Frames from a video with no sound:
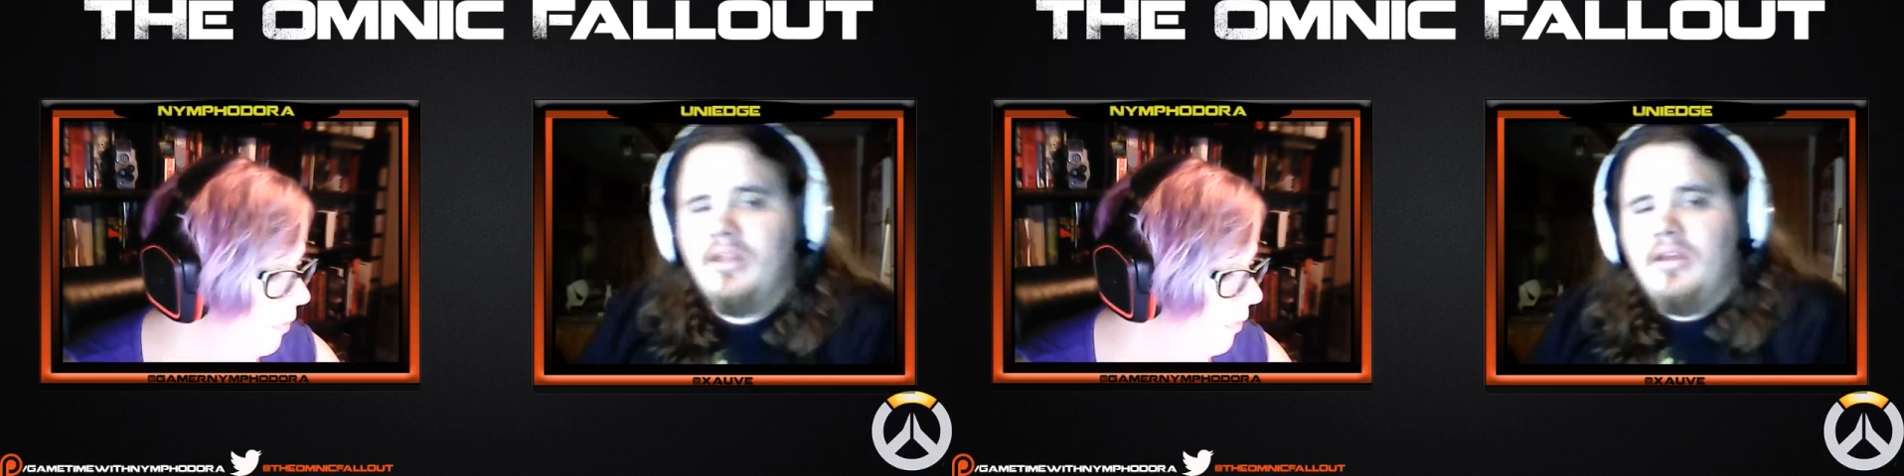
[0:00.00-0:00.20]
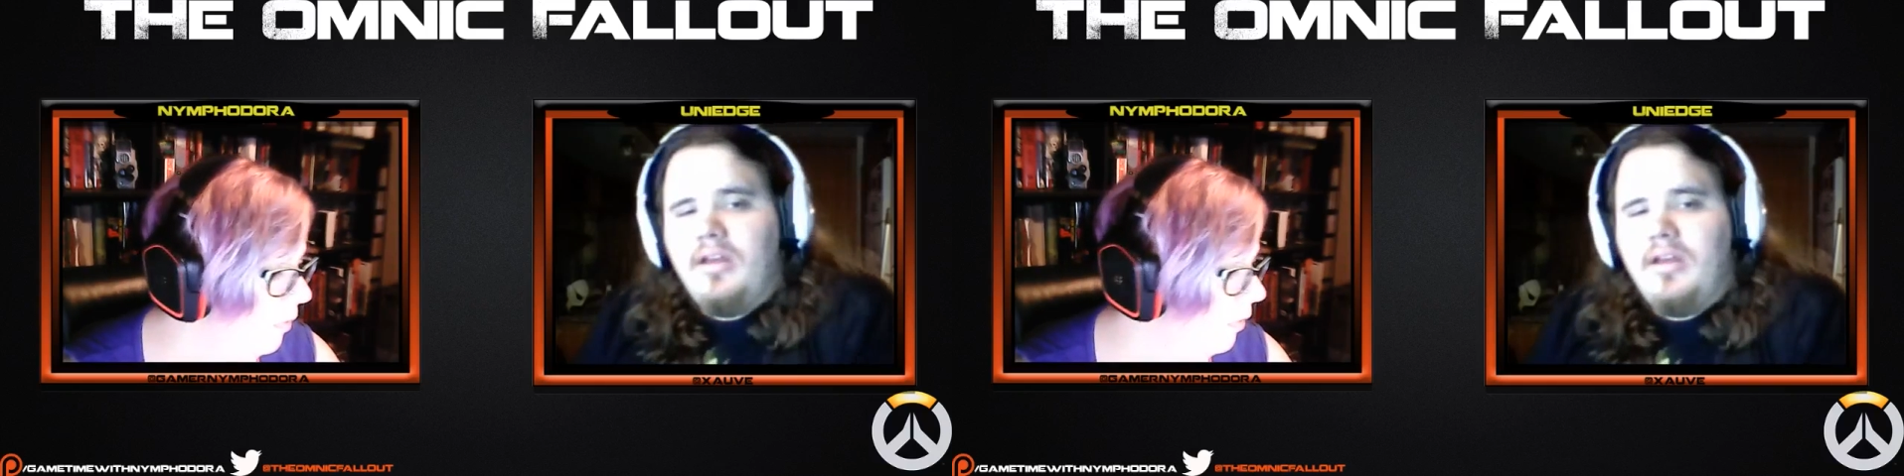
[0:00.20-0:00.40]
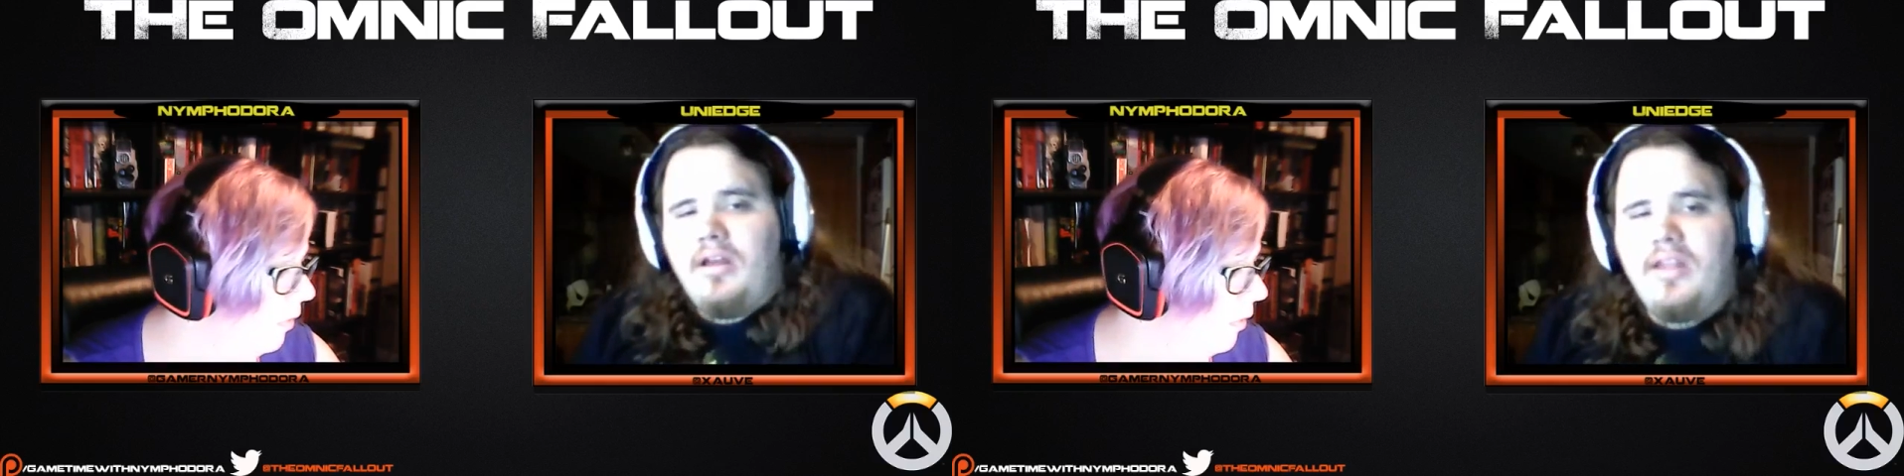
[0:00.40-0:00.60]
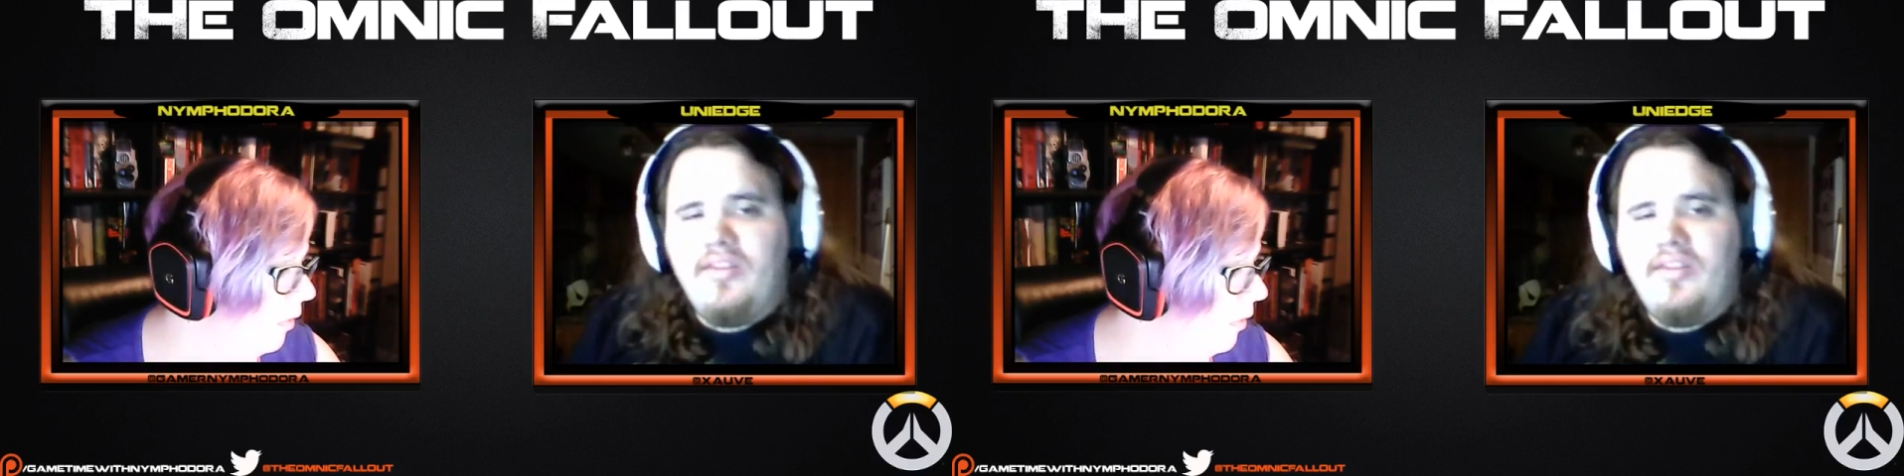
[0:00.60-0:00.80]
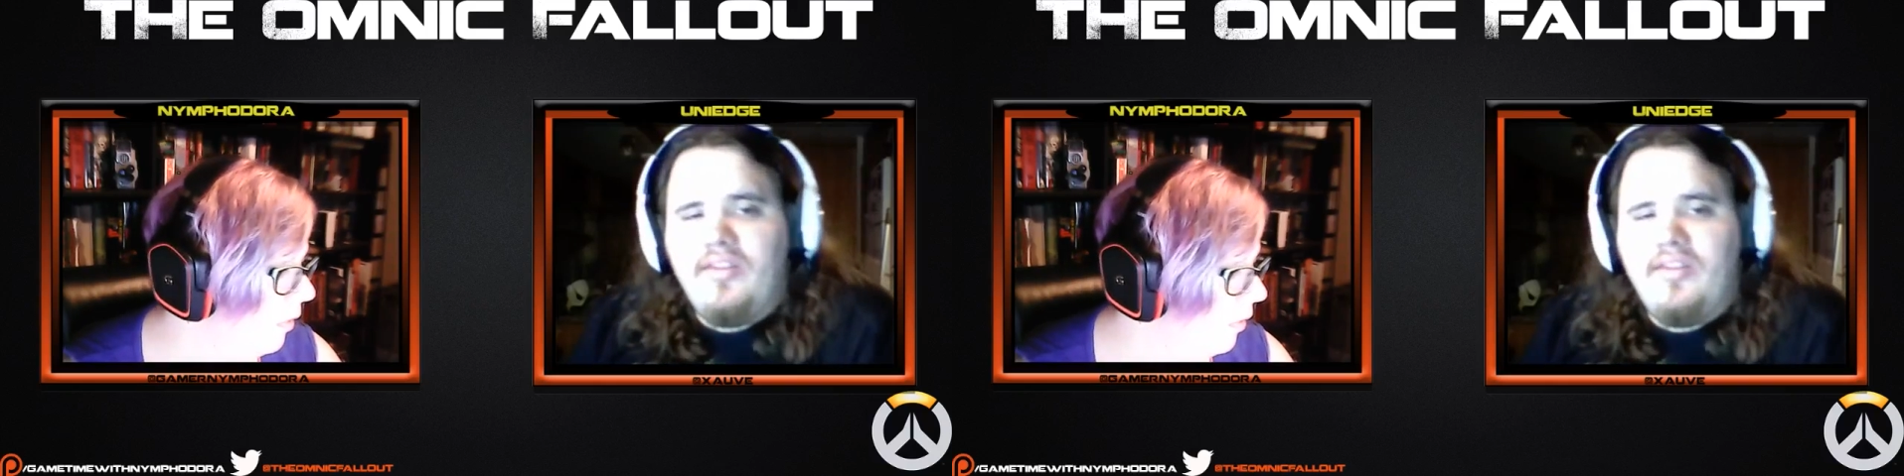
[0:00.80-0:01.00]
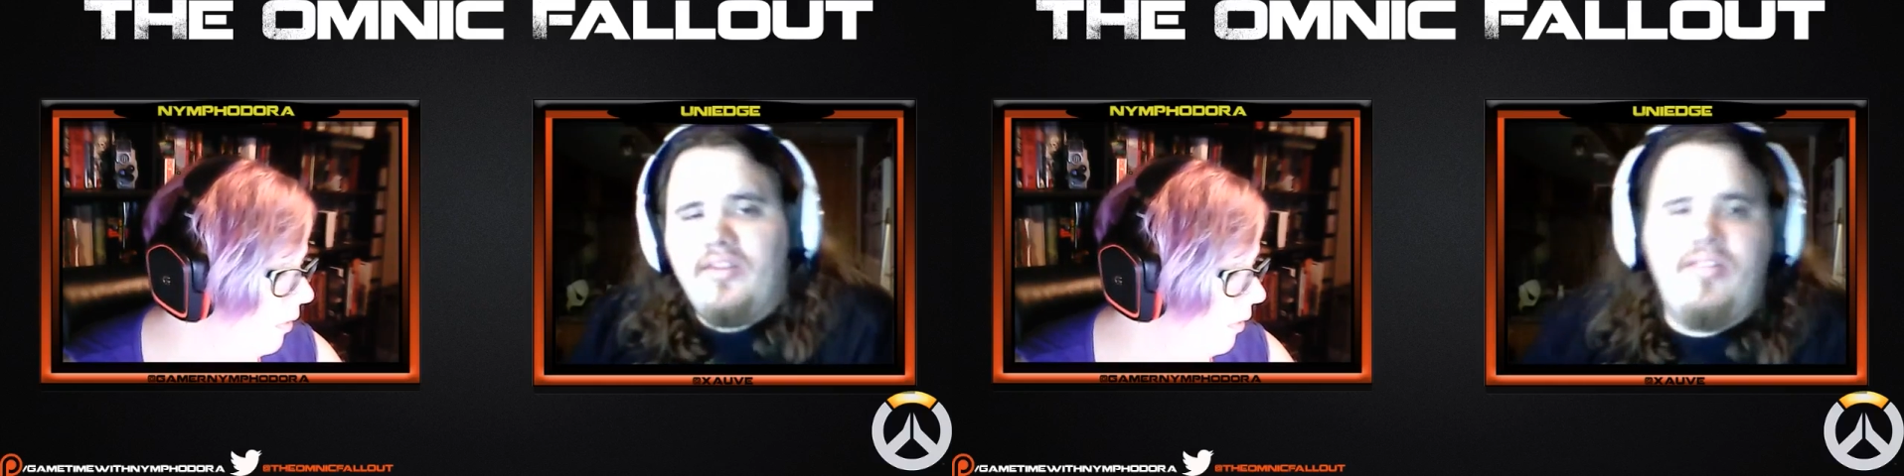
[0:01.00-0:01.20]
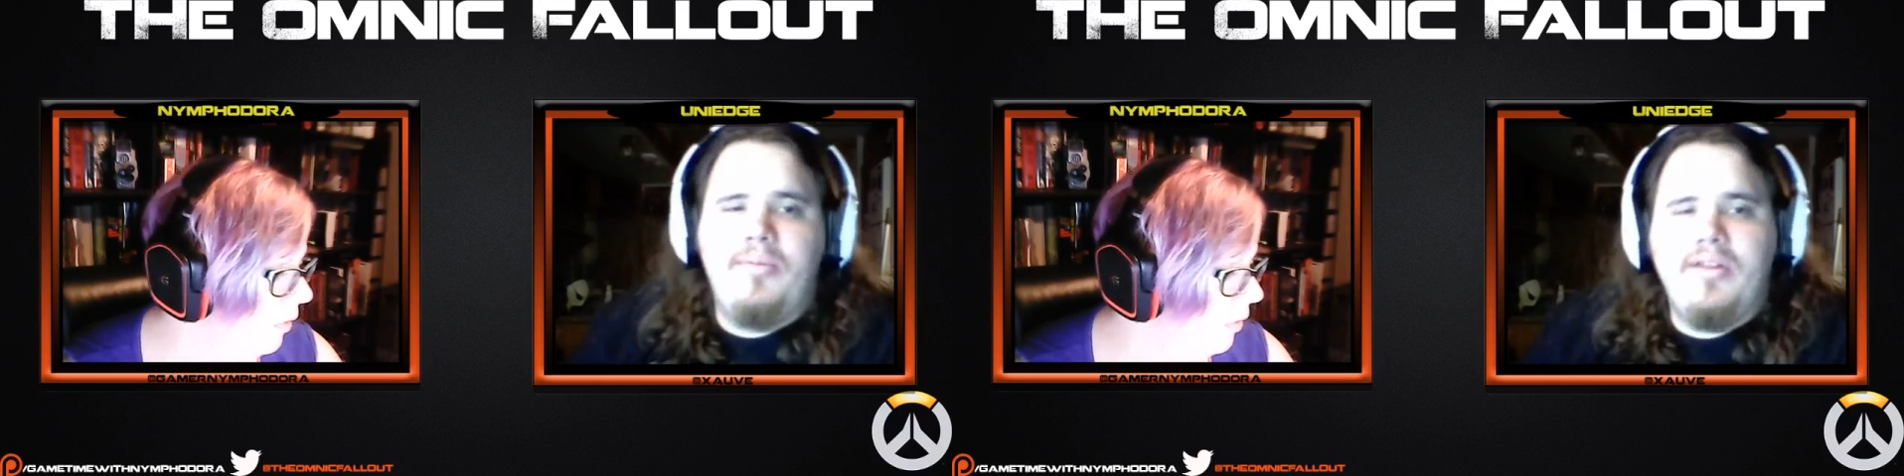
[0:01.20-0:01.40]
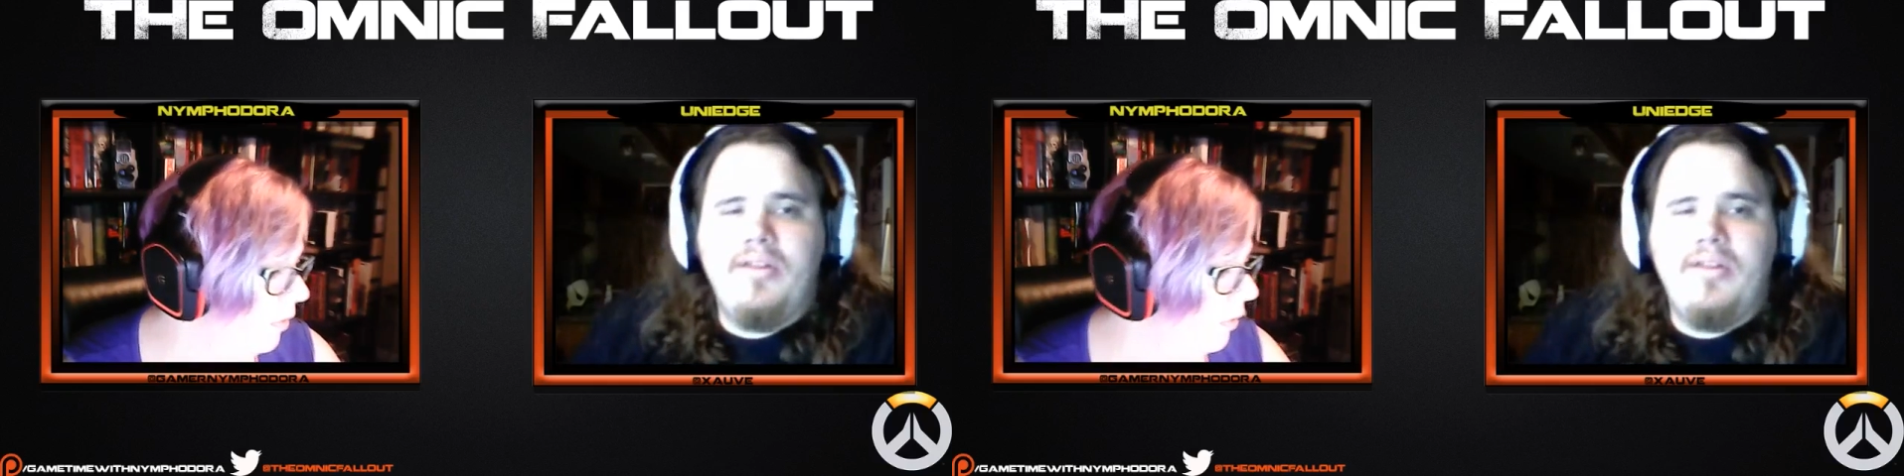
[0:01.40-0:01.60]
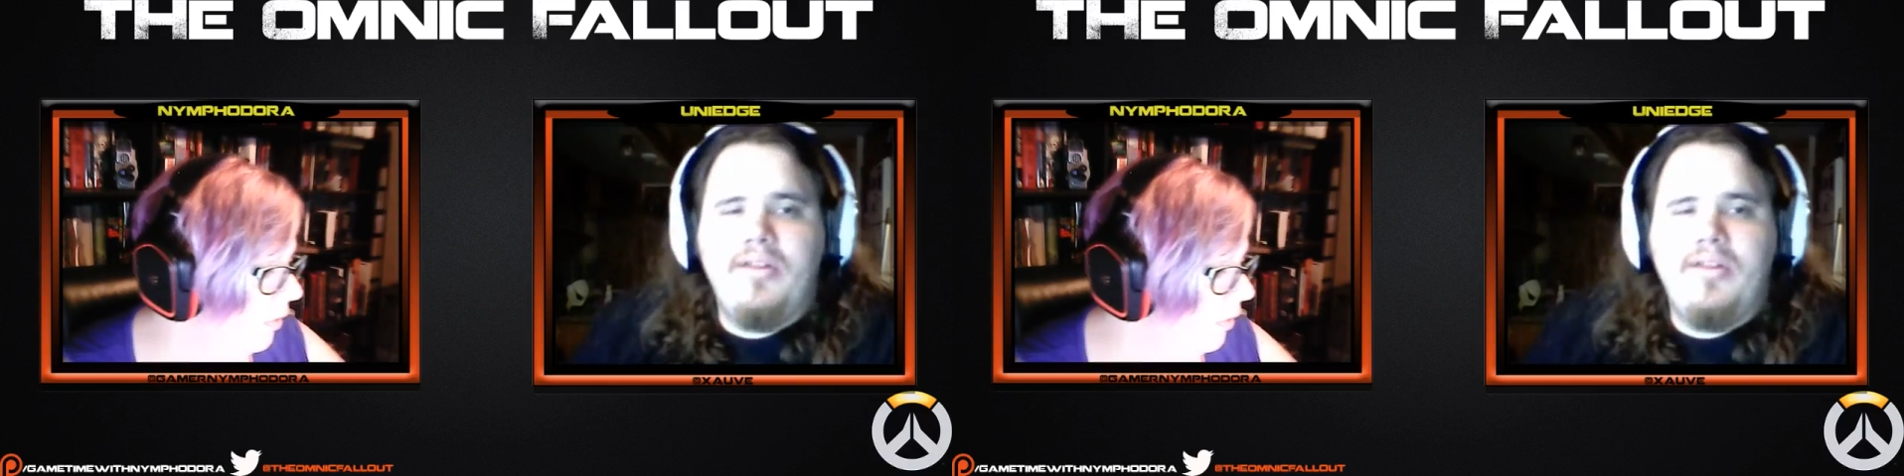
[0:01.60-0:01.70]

His next ability